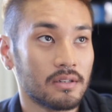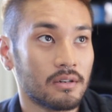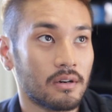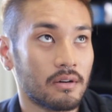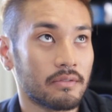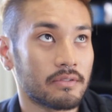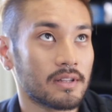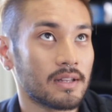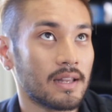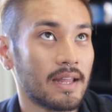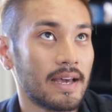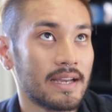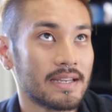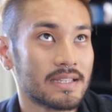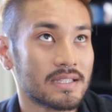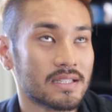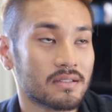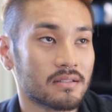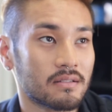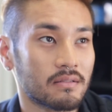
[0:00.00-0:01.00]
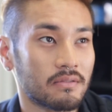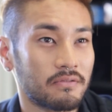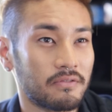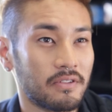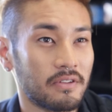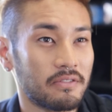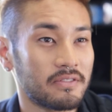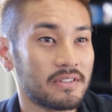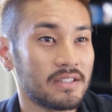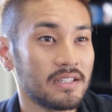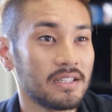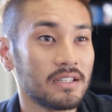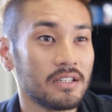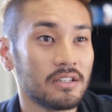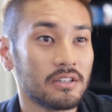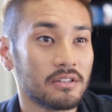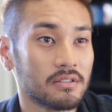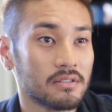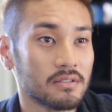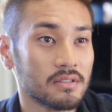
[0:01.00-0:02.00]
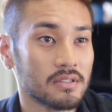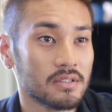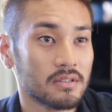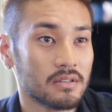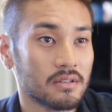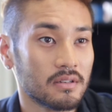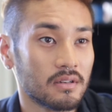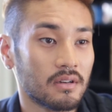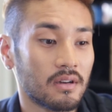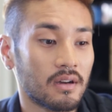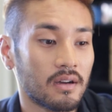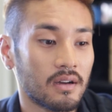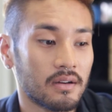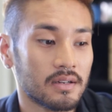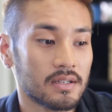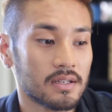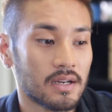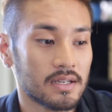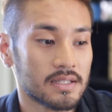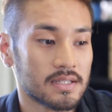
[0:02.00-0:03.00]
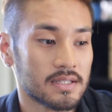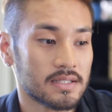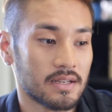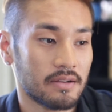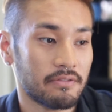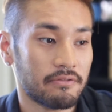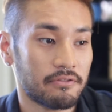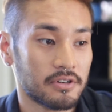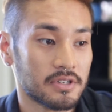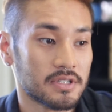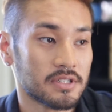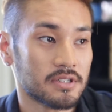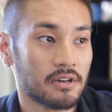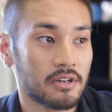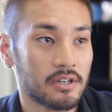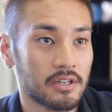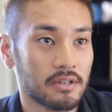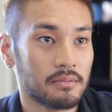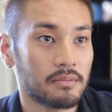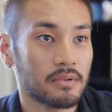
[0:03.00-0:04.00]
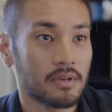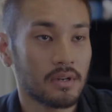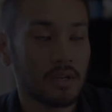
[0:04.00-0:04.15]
over the last 15 years since I first started.